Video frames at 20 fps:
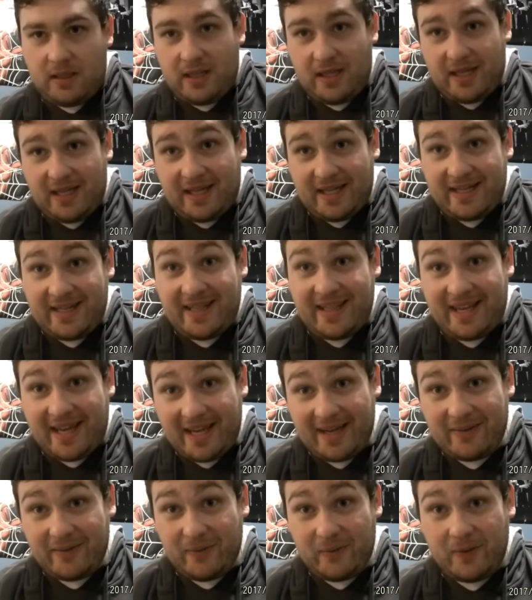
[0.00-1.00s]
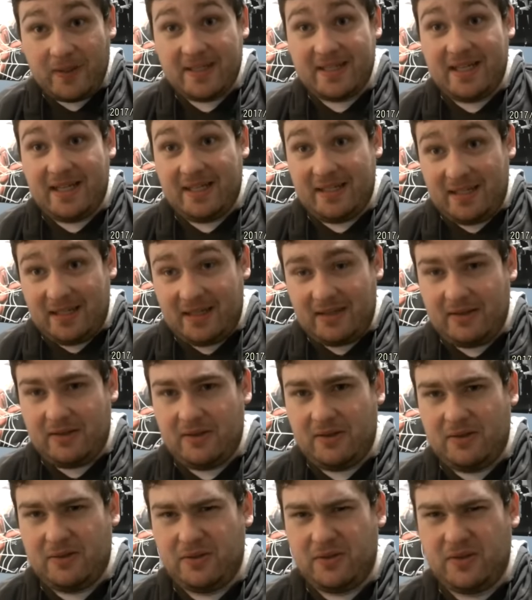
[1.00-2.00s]
And that was a day
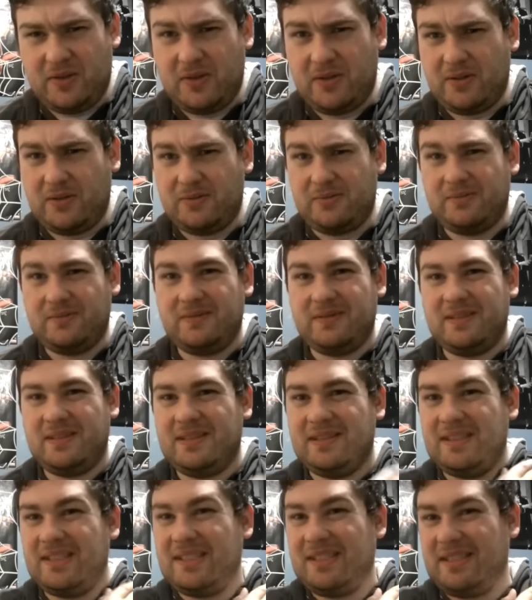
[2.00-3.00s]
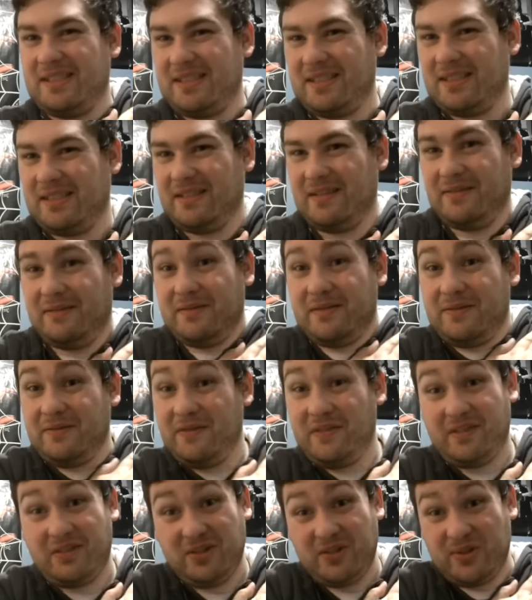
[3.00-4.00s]
ago, so... Uh,
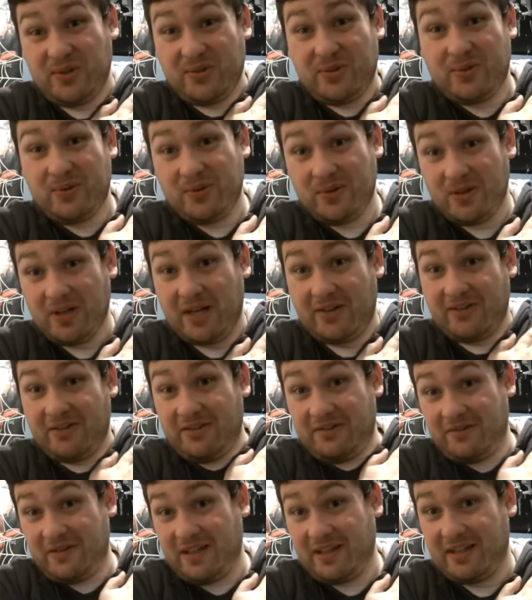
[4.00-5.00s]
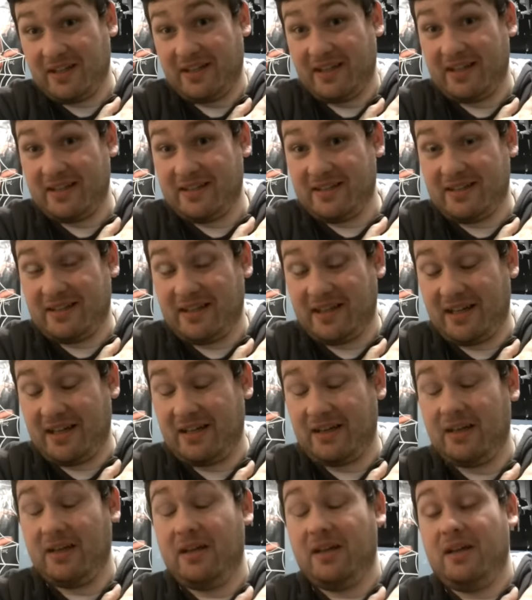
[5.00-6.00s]
feeling sore after a fight like that
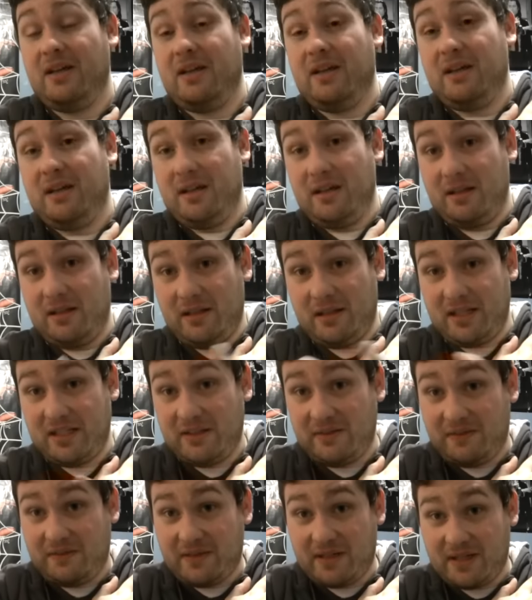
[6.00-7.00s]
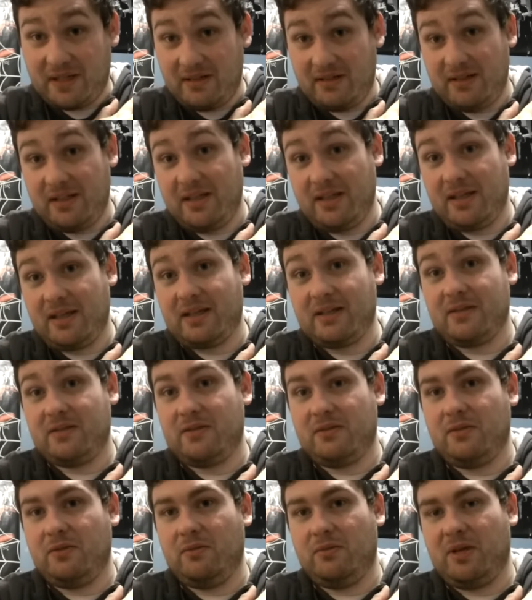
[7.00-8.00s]
aside, let's finally get
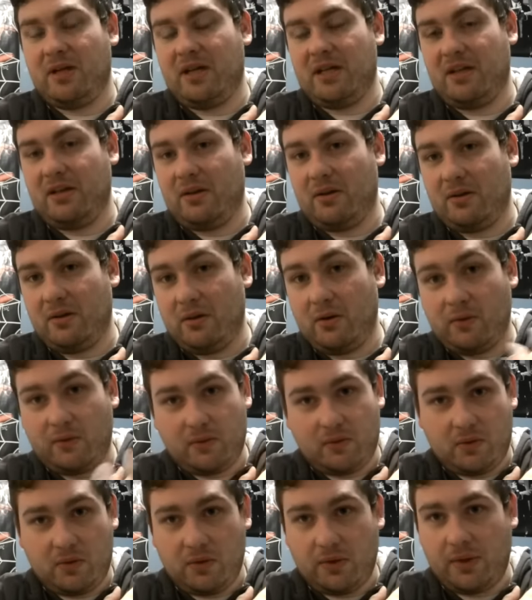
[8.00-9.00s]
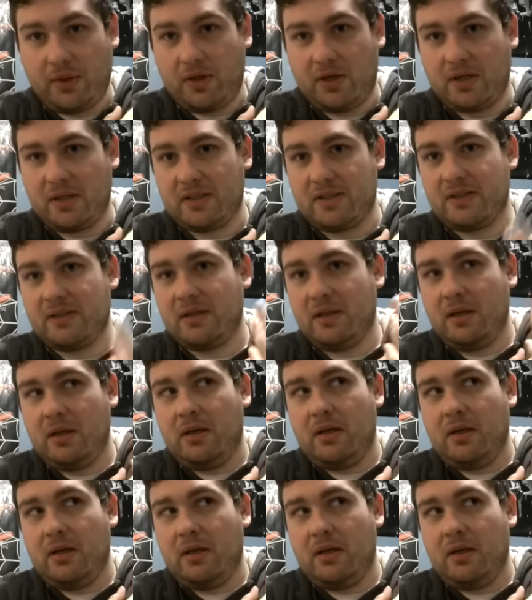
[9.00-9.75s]
to my overall thoughts